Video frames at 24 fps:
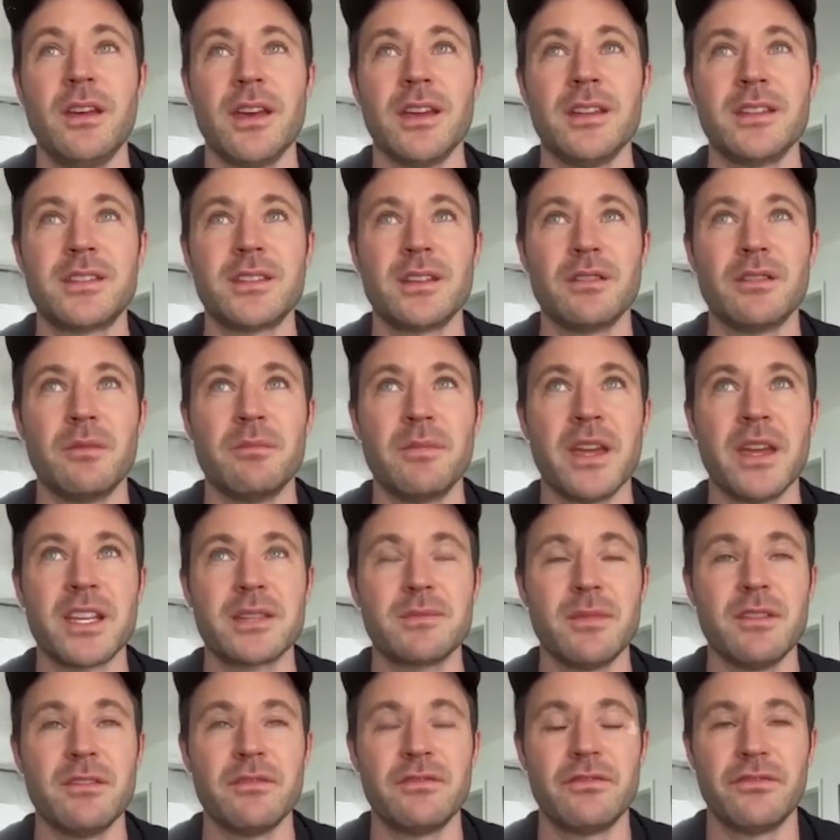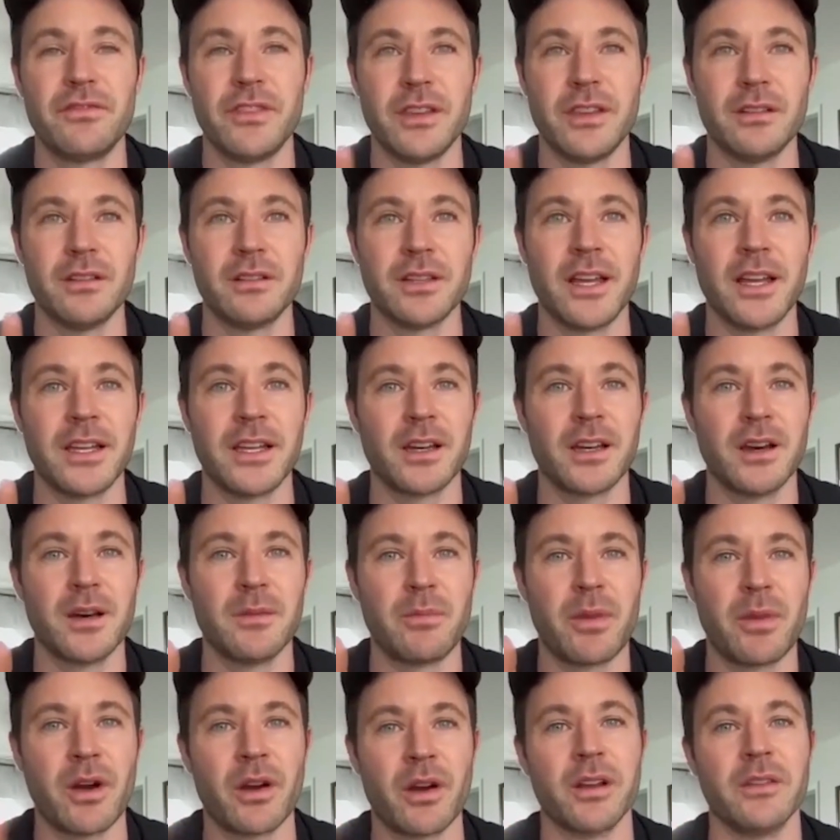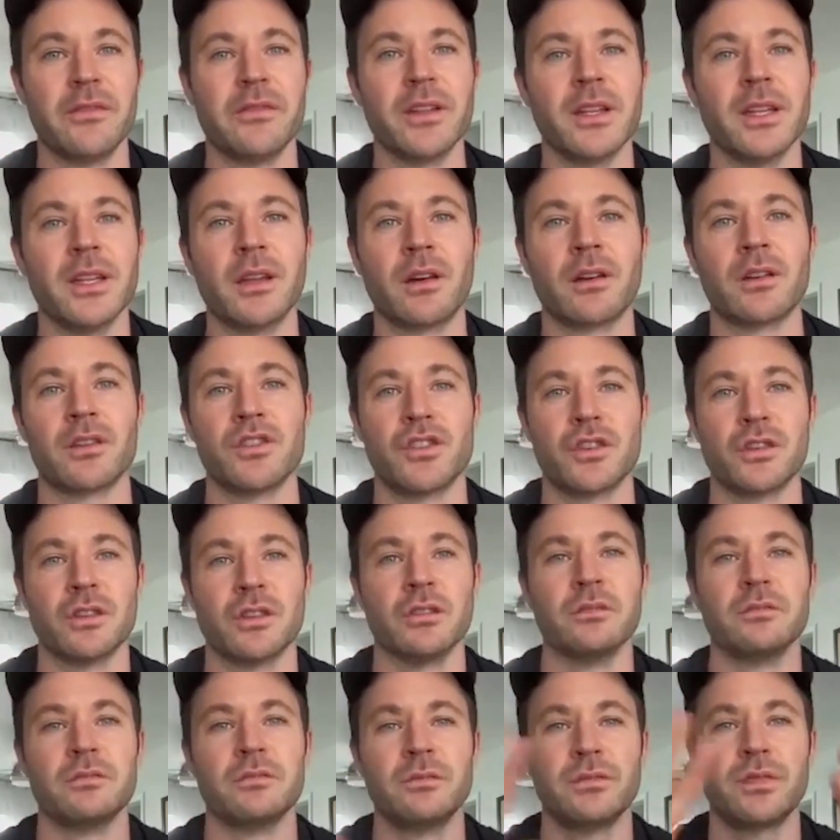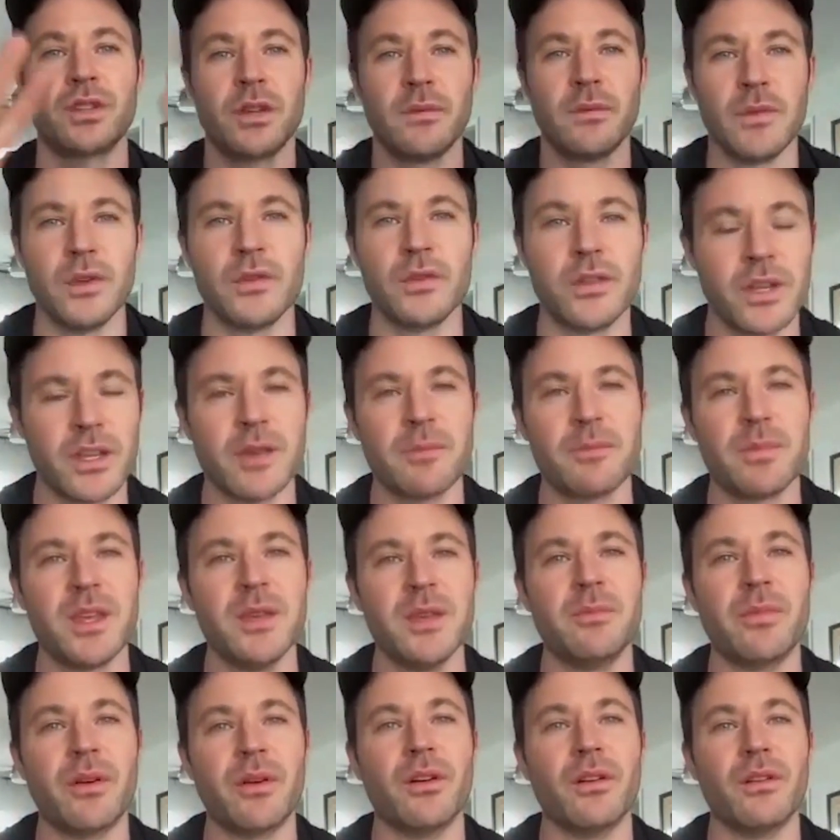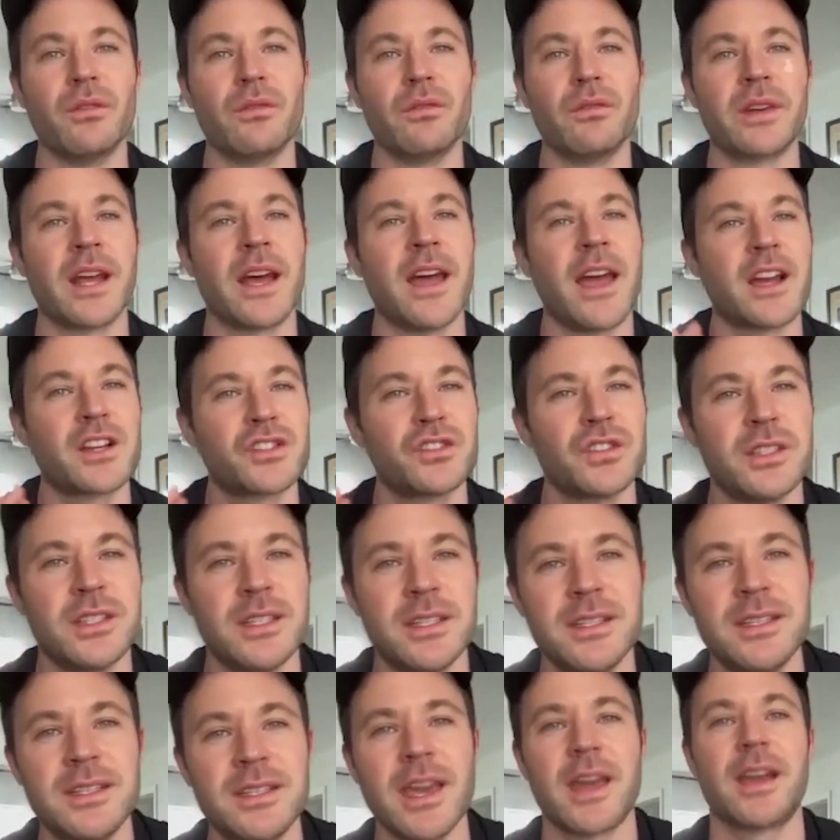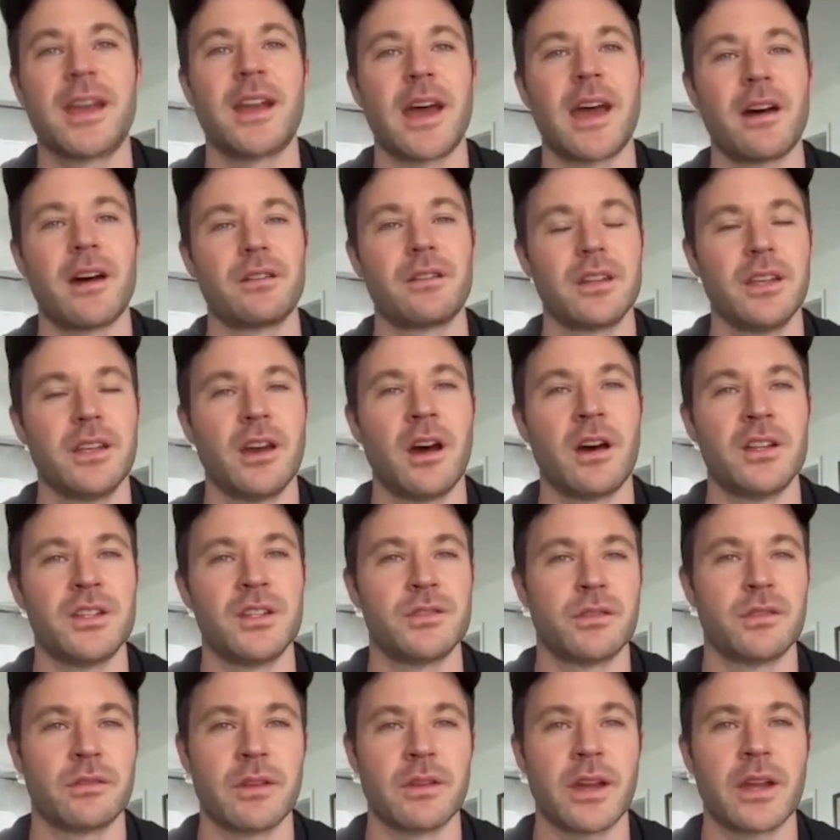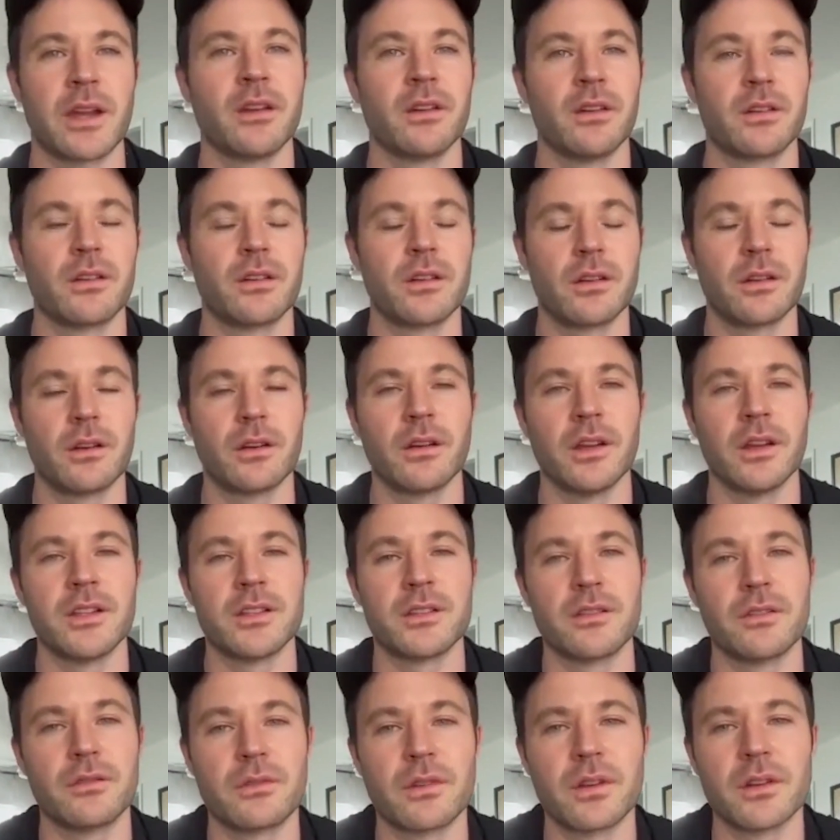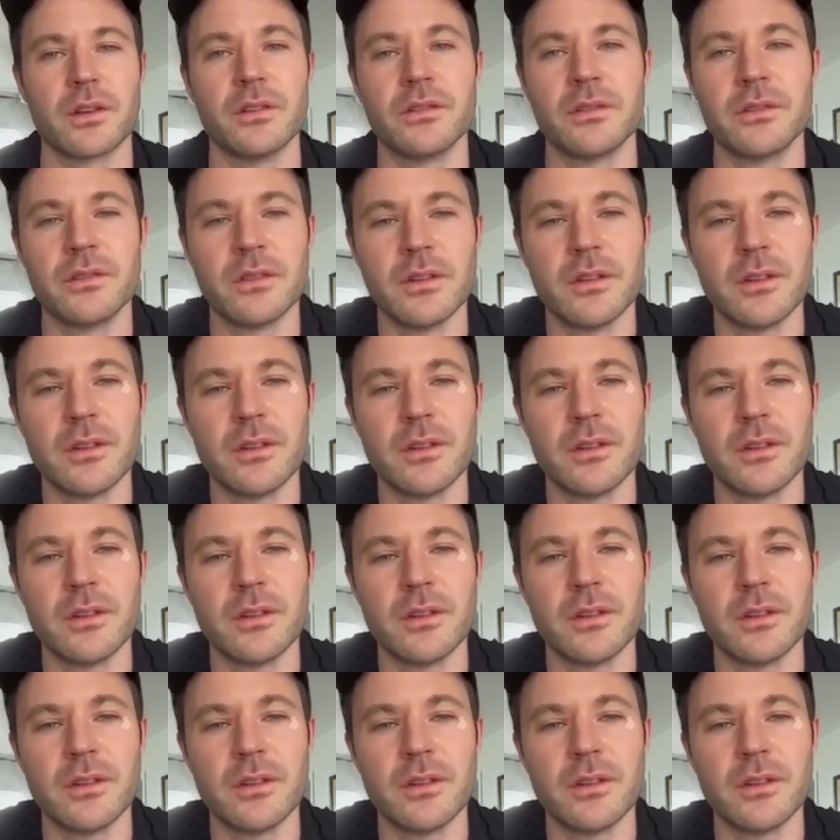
And so it makes me feel like a part of a larger community of people when I actually get it out onto a record or into the world.